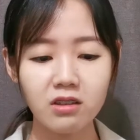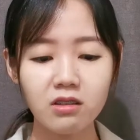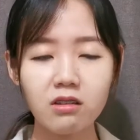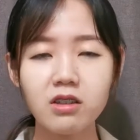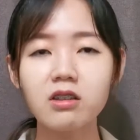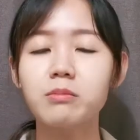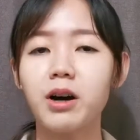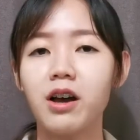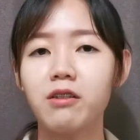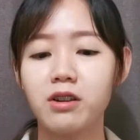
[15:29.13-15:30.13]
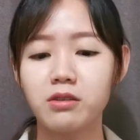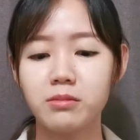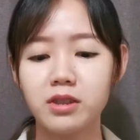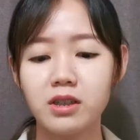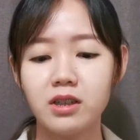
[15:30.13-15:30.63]
talking about
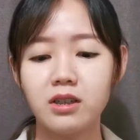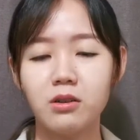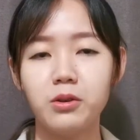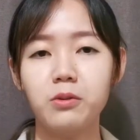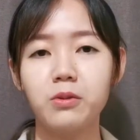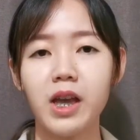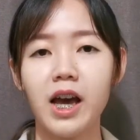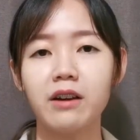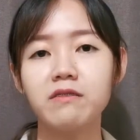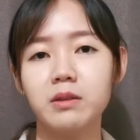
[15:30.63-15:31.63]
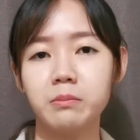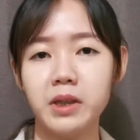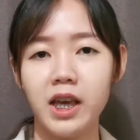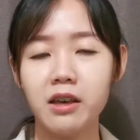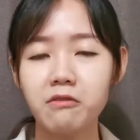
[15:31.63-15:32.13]
environment, we have the
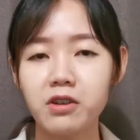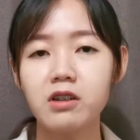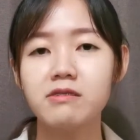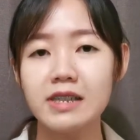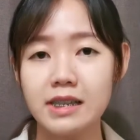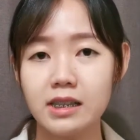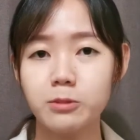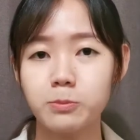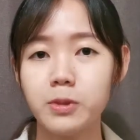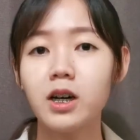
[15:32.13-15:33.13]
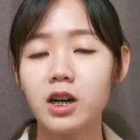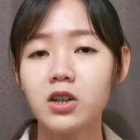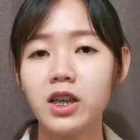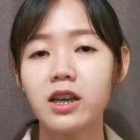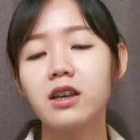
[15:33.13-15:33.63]
behaviorism.
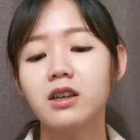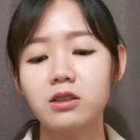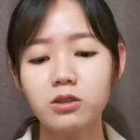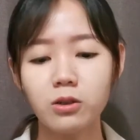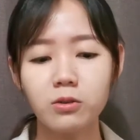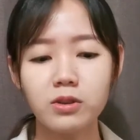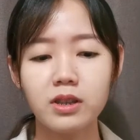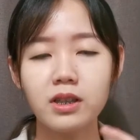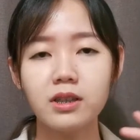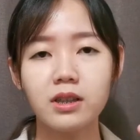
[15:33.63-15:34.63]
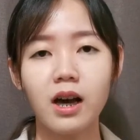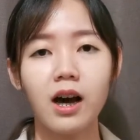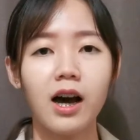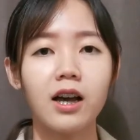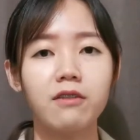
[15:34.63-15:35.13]
Okay, so this
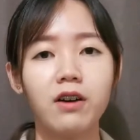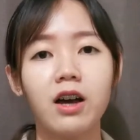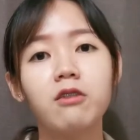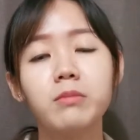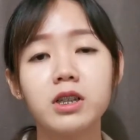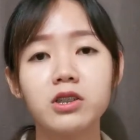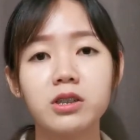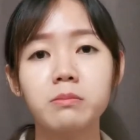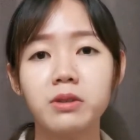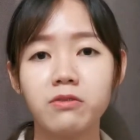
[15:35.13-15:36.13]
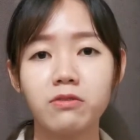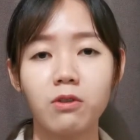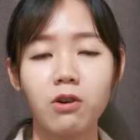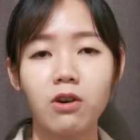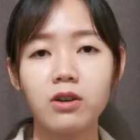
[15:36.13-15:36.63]
as I mentioned
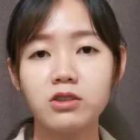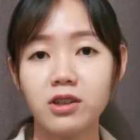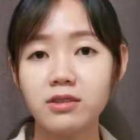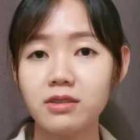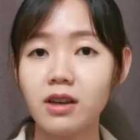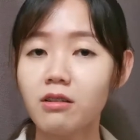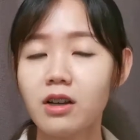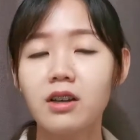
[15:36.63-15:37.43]
before just now,